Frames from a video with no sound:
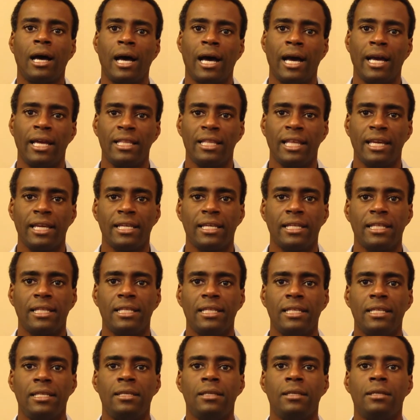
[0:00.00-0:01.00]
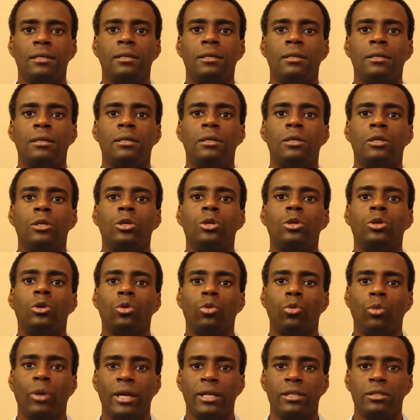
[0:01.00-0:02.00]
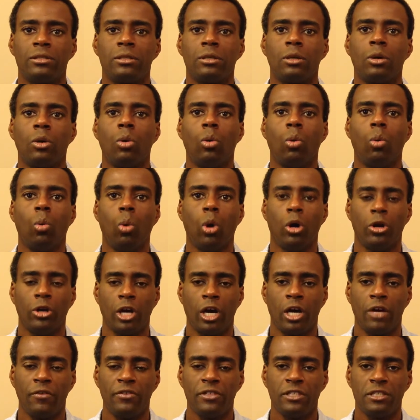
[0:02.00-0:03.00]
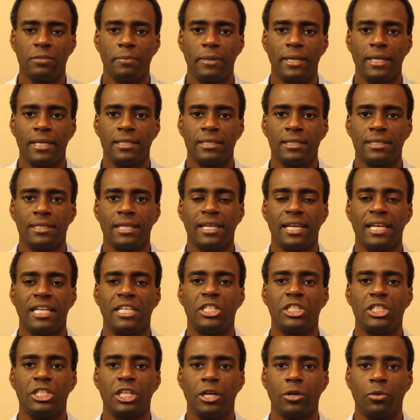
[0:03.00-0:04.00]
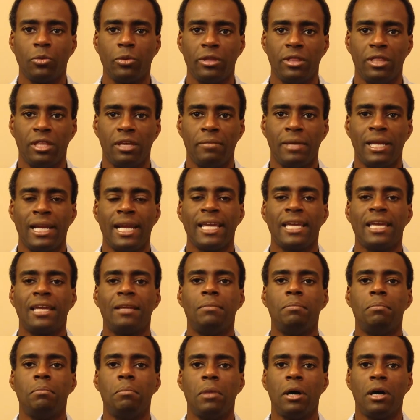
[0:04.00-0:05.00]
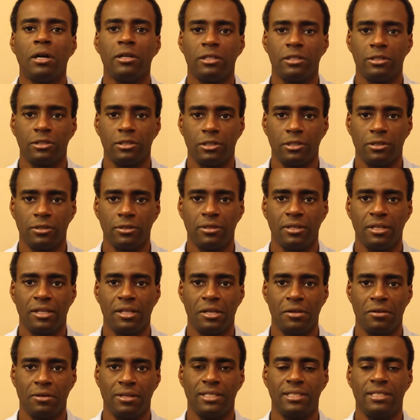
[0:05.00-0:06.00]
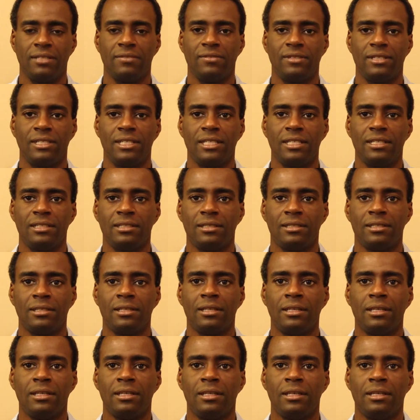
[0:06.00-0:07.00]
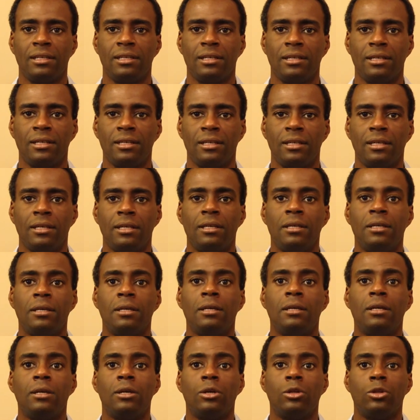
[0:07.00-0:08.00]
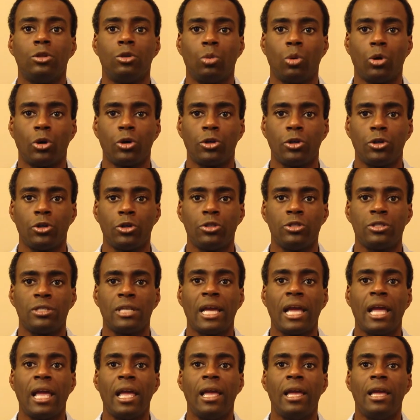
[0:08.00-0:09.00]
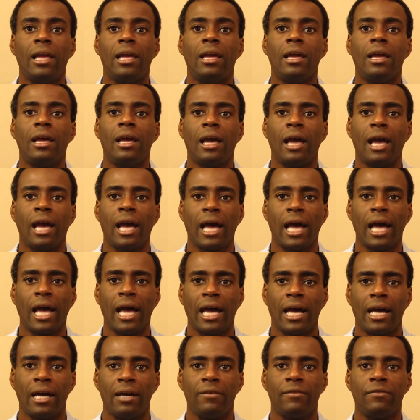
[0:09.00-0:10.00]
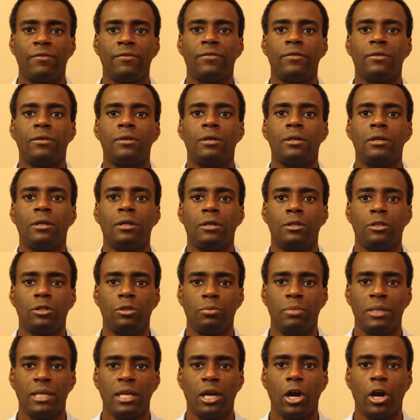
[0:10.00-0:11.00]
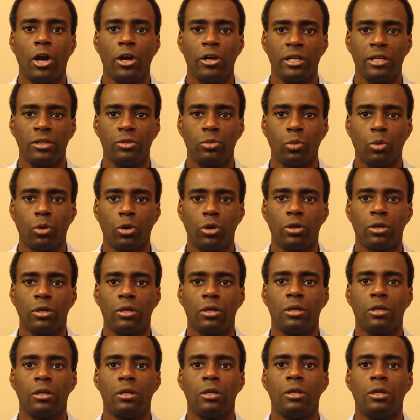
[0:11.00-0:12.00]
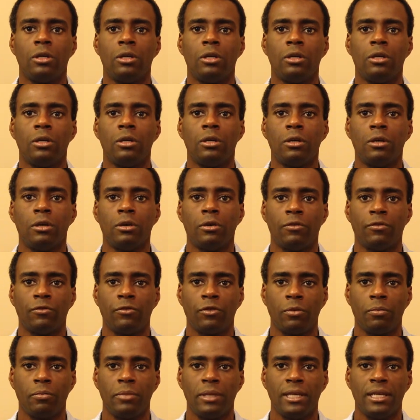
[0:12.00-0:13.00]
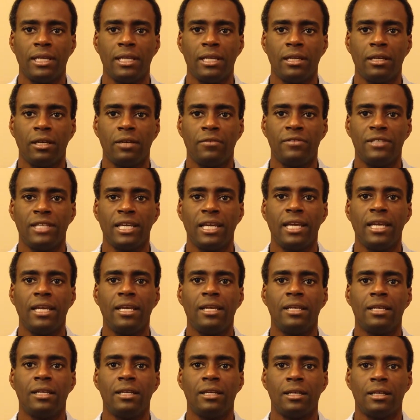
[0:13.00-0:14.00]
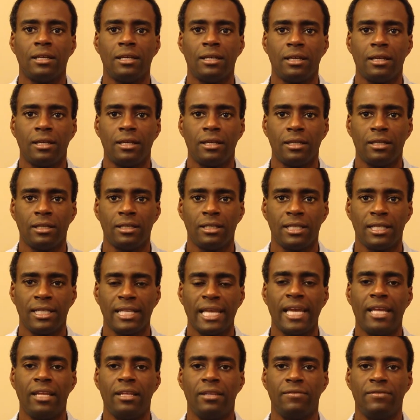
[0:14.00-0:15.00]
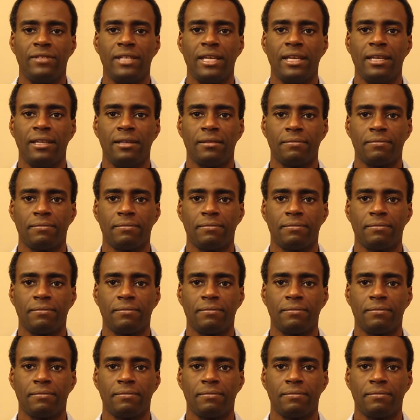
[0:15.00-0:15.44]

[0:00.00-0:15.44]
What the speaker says: I likely rent one office space that I share with them and I can monitor their activities. The workers have to be hard at work from beginning of day till end of day.